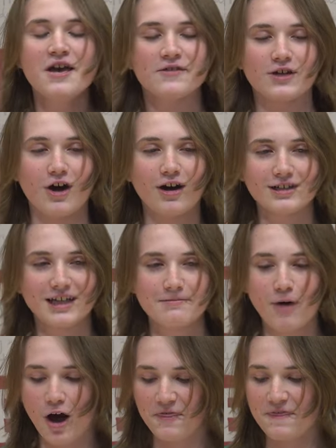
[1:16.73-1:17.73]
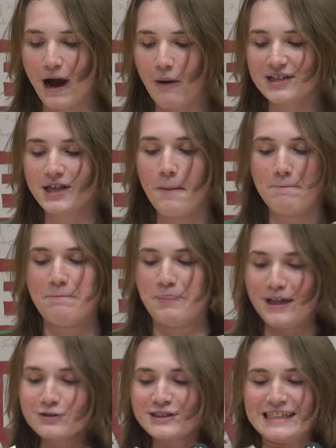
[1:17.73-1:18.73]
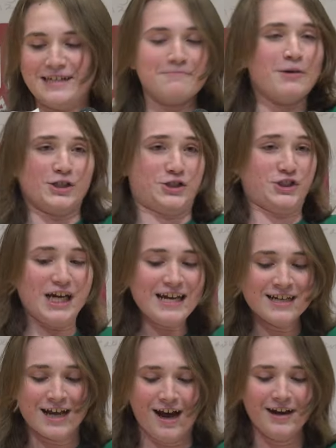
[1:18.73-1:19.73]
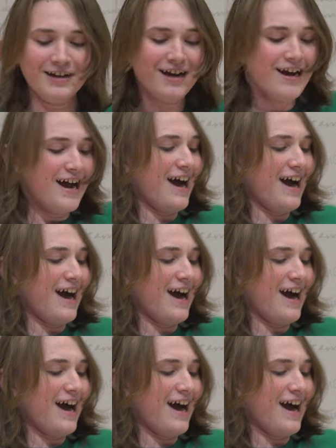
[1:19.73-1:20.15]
The codling moth now has a built-in machine gun.